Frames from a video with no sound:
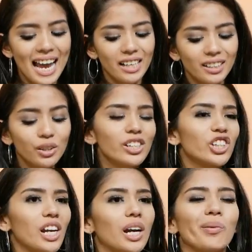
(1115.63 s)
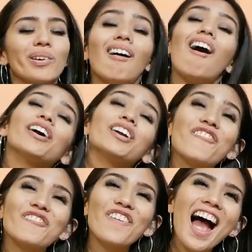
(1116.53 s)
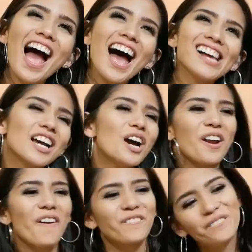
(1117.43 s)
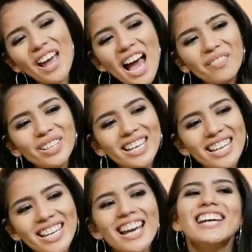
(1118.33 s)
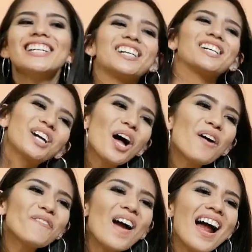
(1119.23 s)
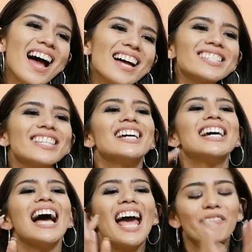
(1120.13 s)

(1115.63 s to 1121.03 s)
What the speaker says: And you can share with all your friends, your family, your girlfriends.